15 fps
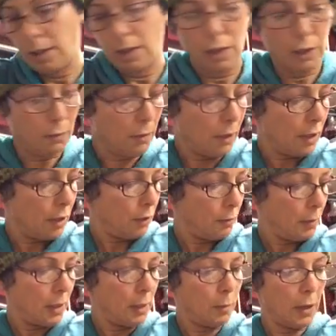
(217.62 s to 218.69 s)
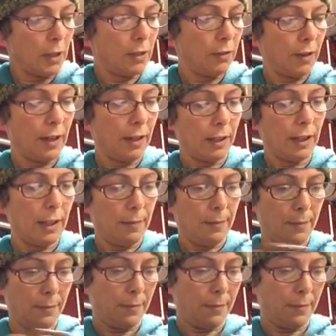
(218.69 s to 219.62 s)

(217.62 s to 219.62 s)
Here's where I use my sponge finally.